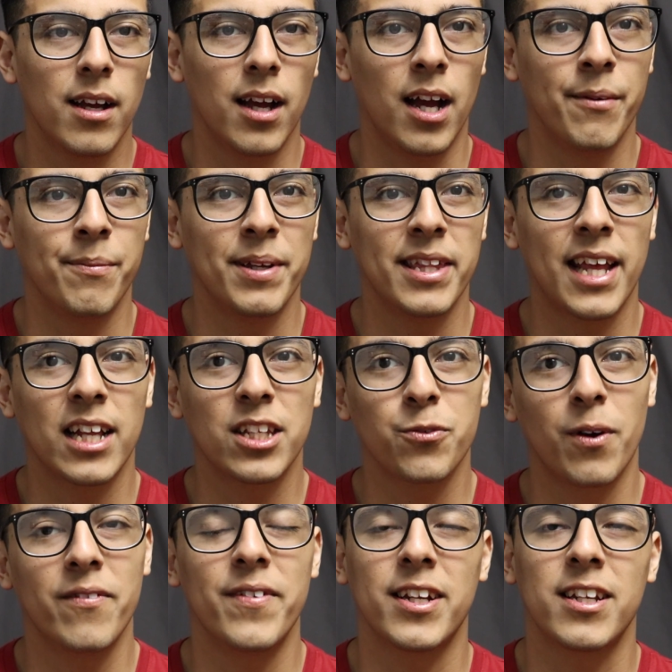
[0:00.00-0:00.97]
And that's
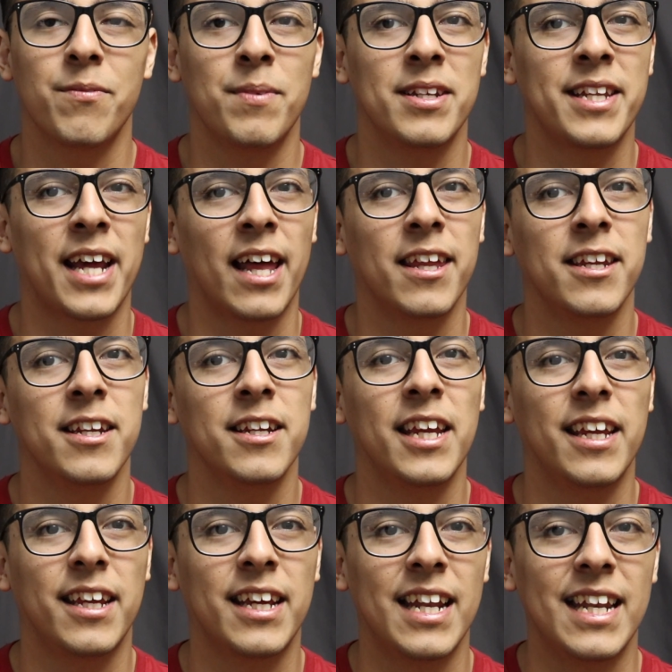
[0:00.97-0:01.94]
why victim
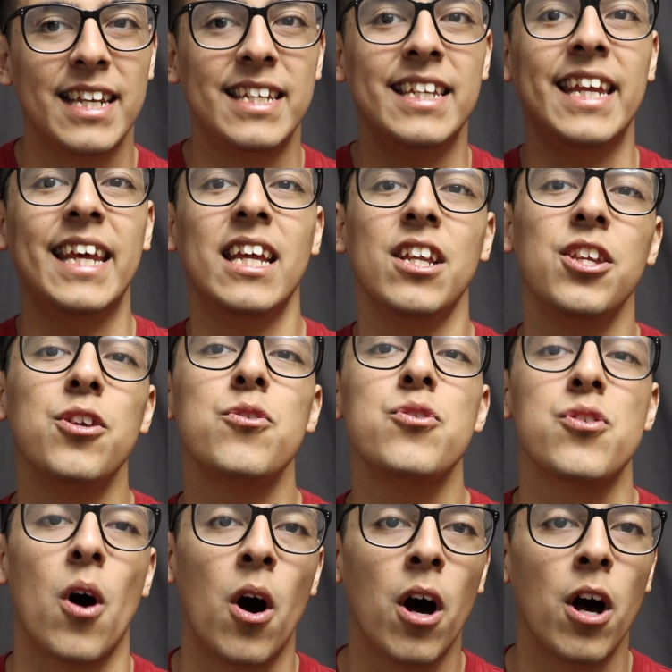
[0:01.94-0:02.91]
mentality
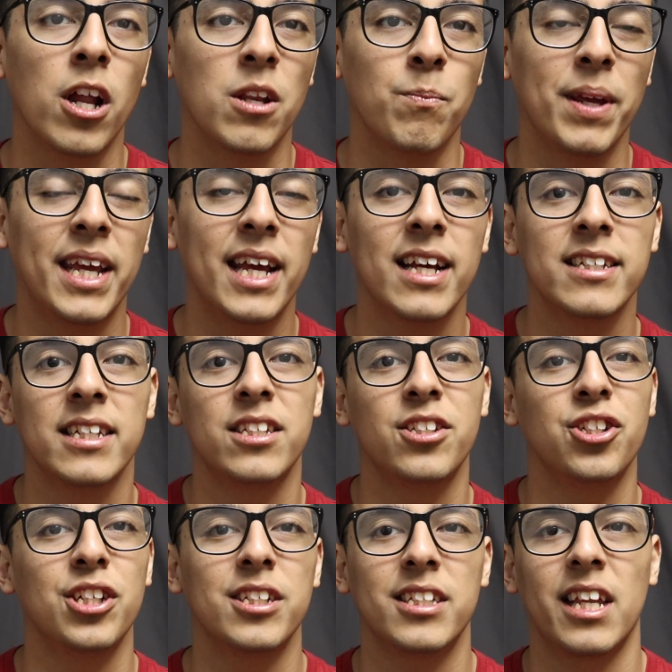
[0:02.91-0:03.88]
continues on, because it's
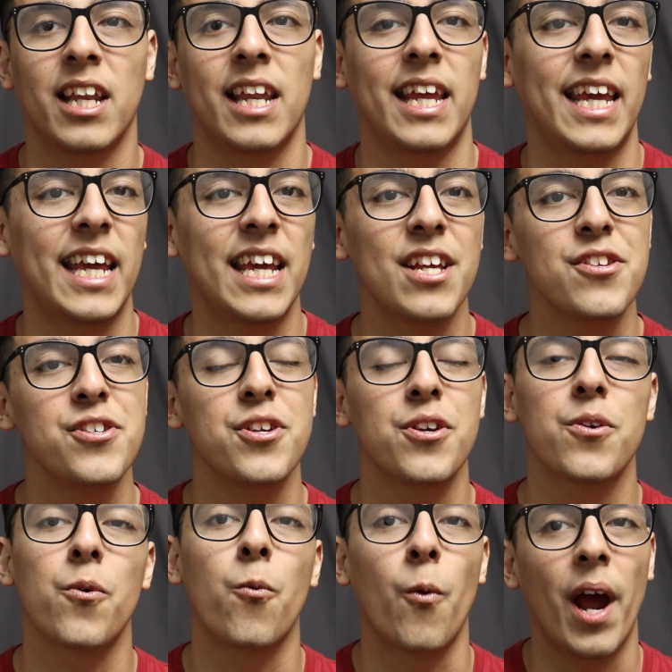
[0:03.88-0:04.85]
just an
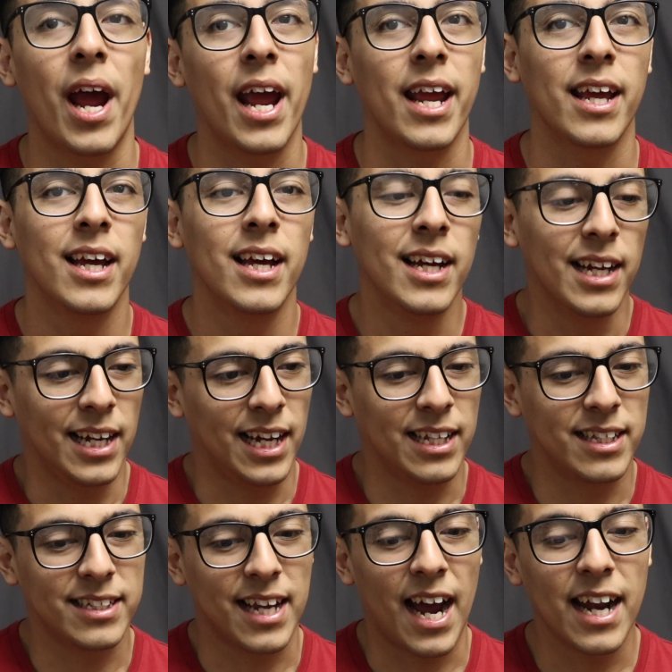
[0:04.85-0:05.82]
easier way.
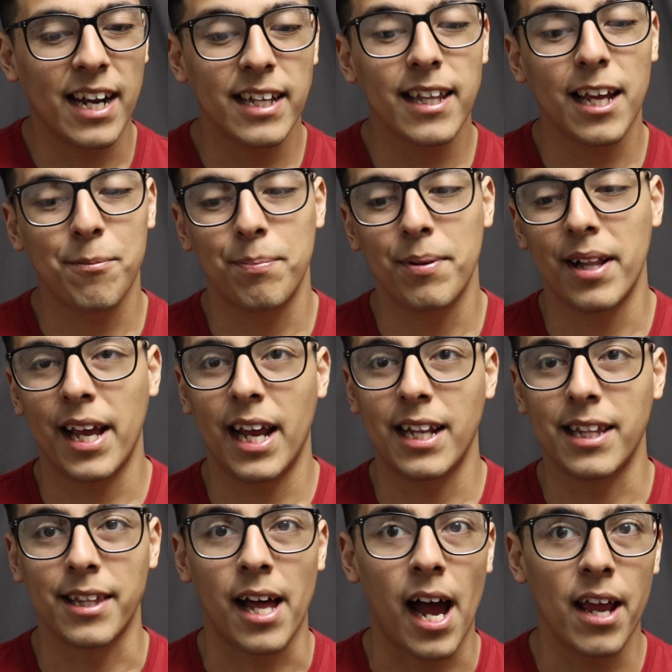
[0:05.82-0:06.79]
It's kind of like
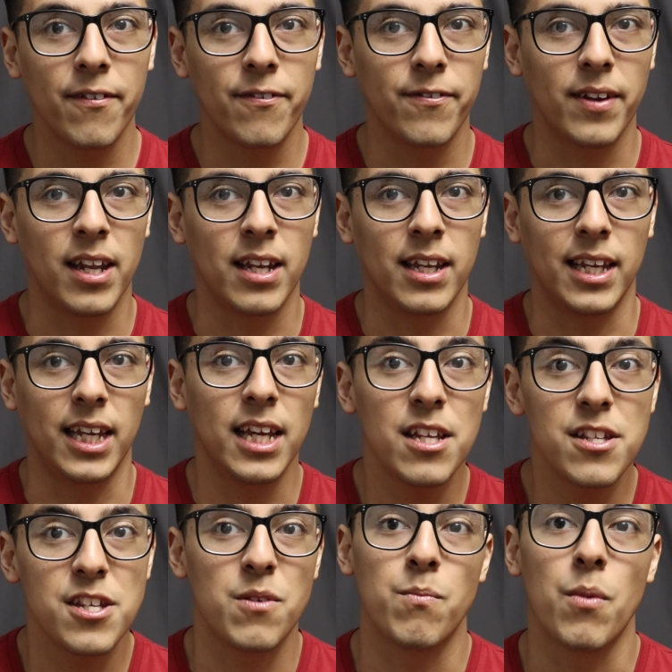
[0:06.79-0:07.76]
playing life in easy